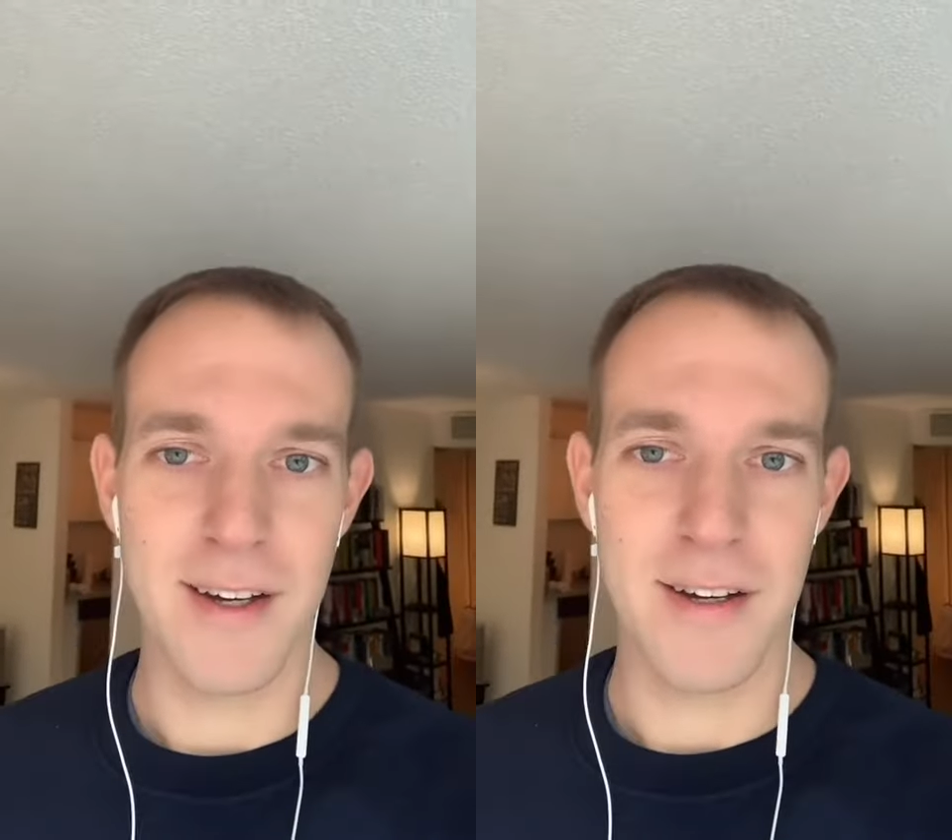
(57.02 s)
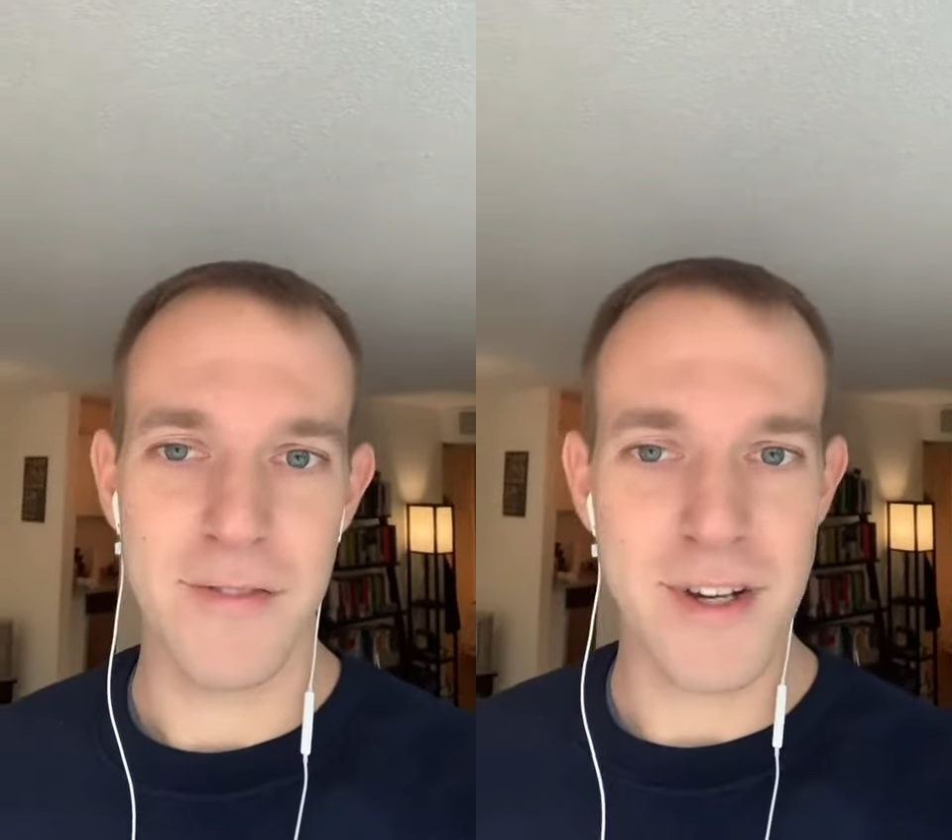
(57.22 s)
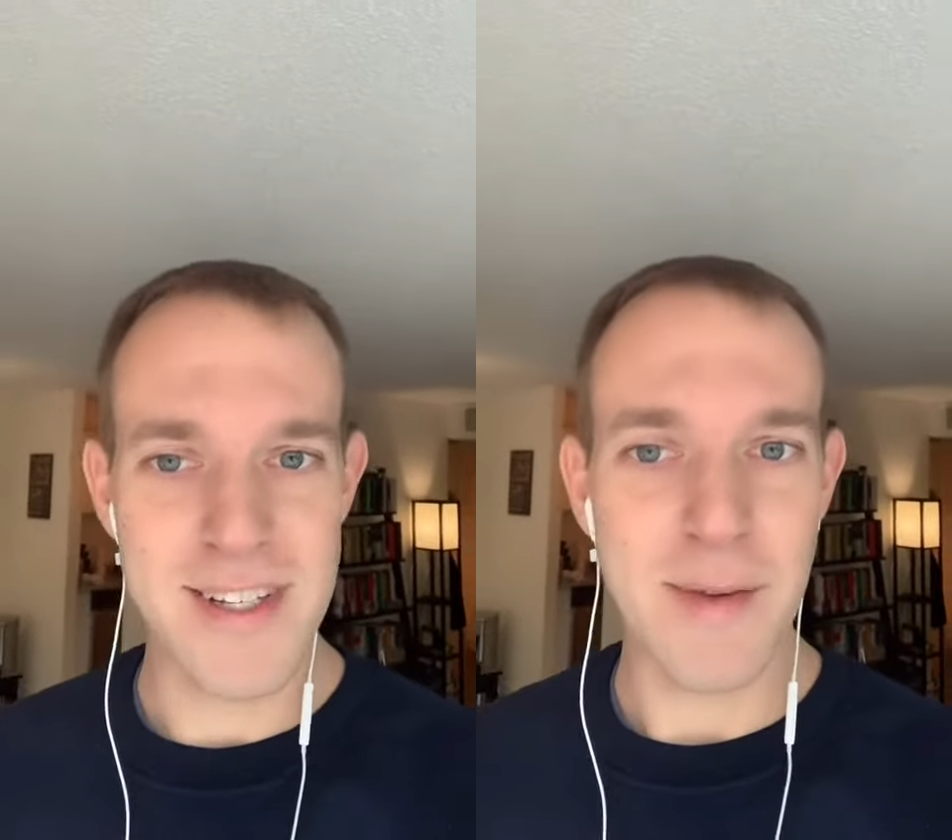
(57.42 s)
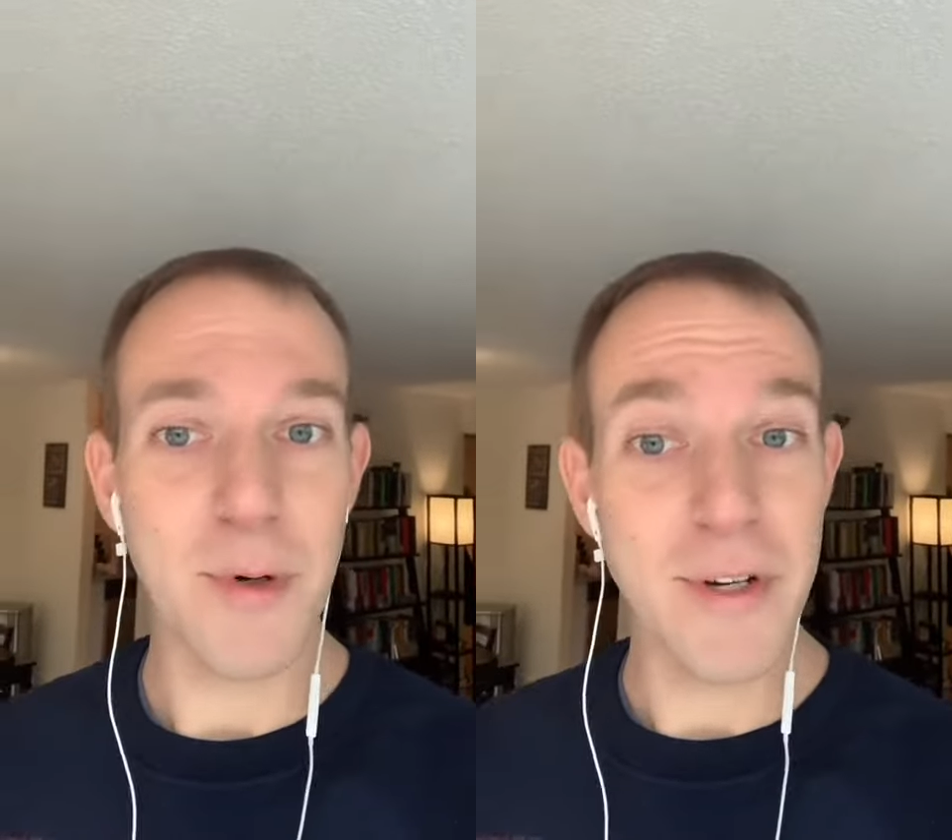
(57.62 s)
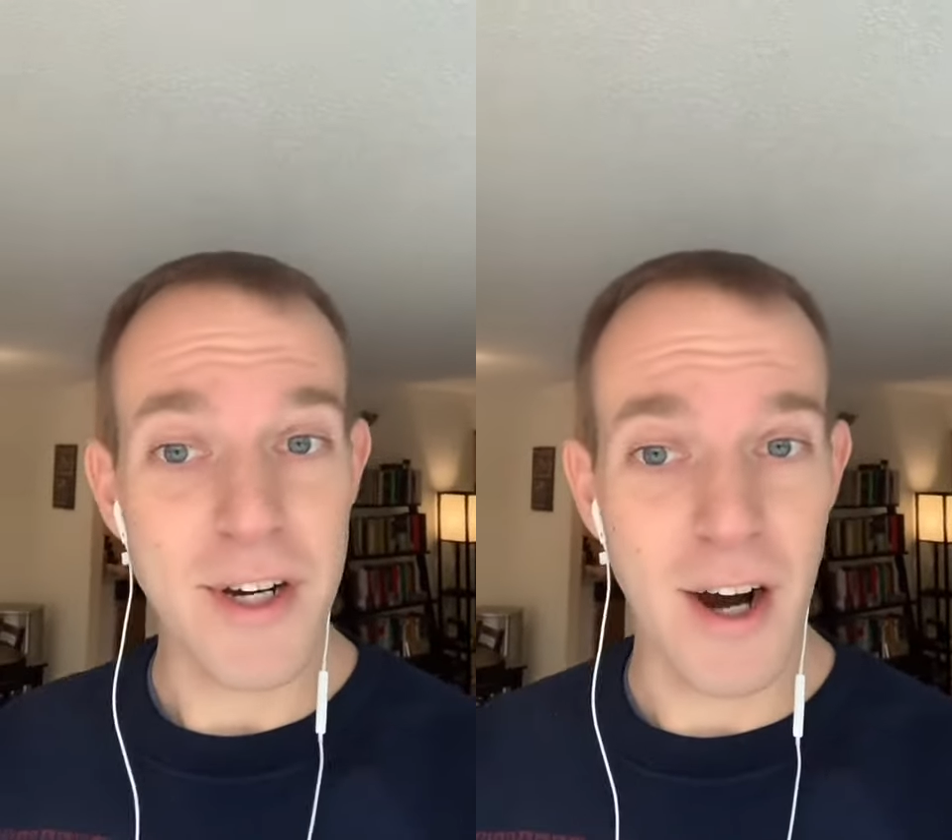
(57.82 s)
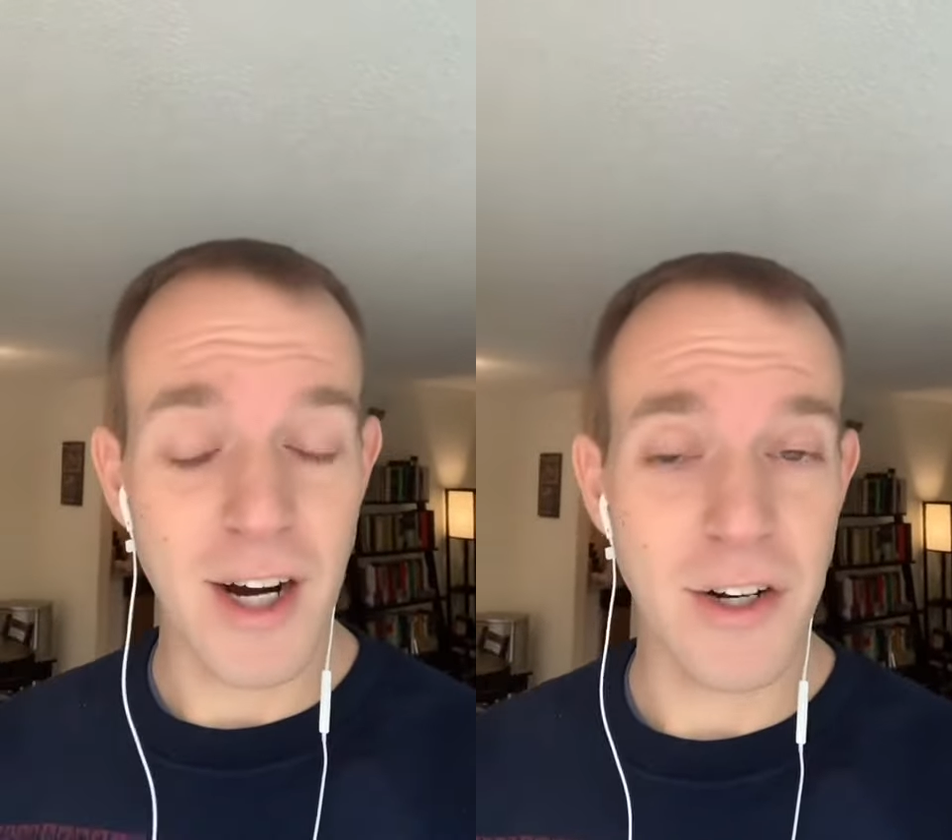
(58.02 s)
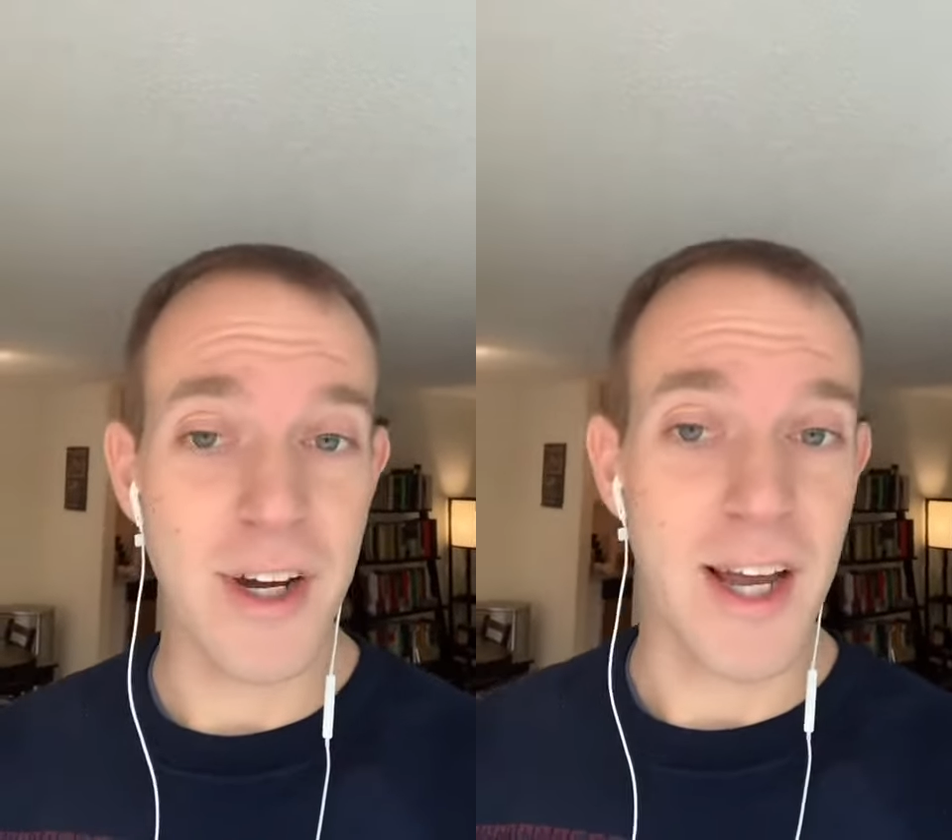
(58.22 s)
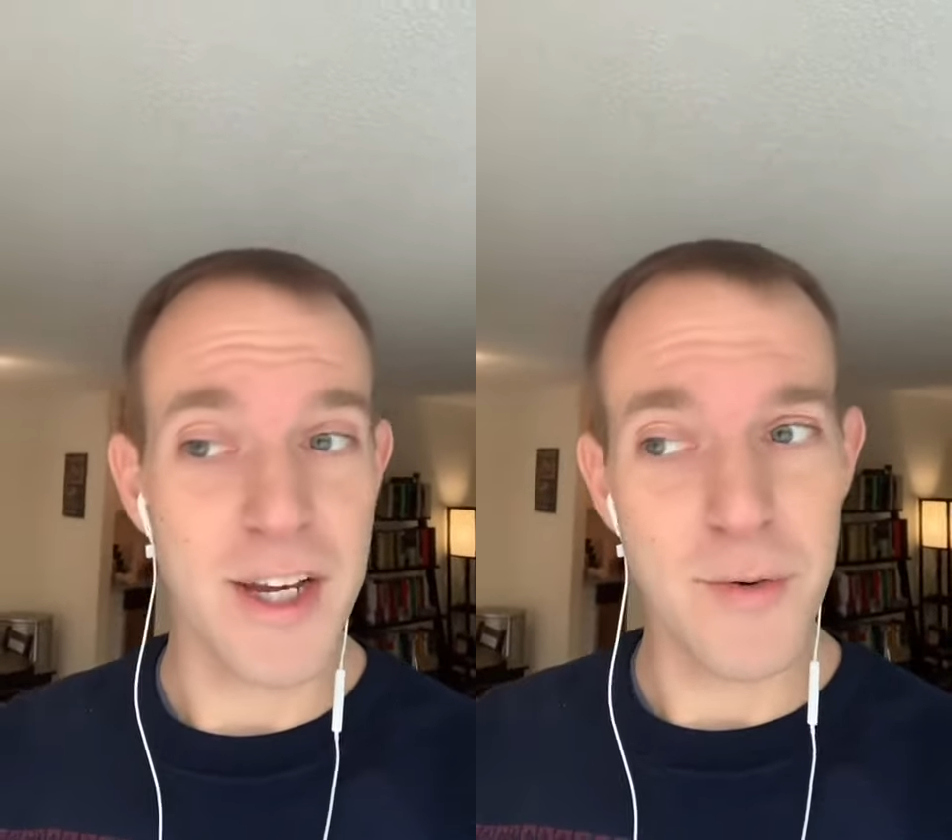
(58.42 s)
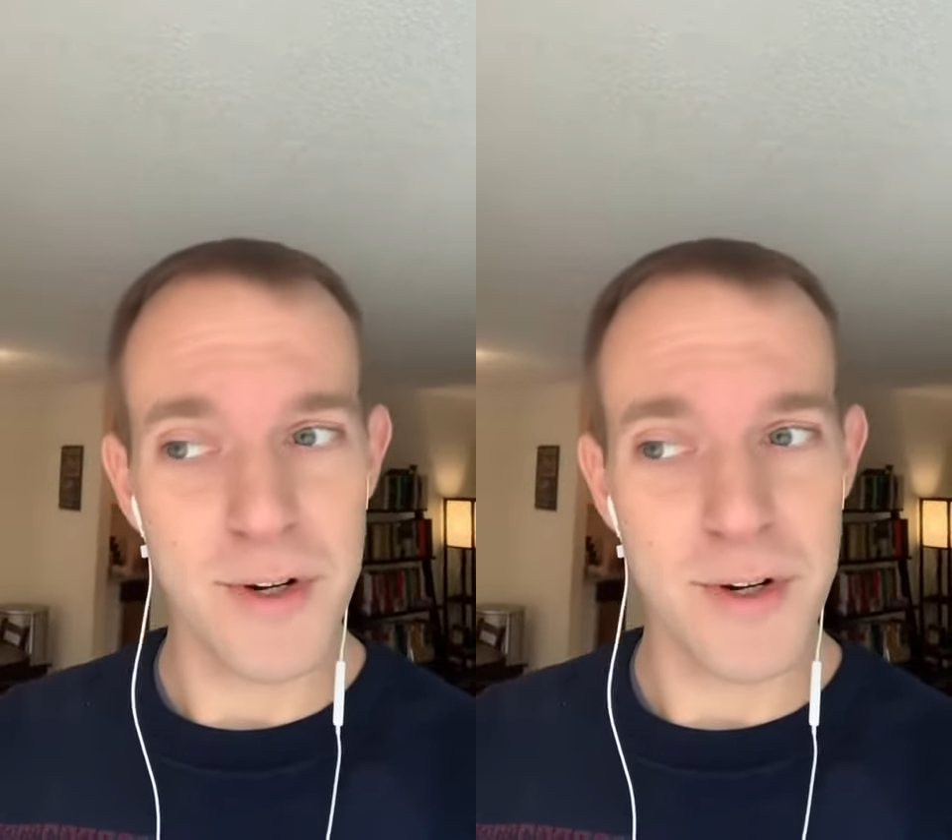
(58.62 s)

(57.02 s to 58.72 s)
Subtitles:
For example, when you're hungry and you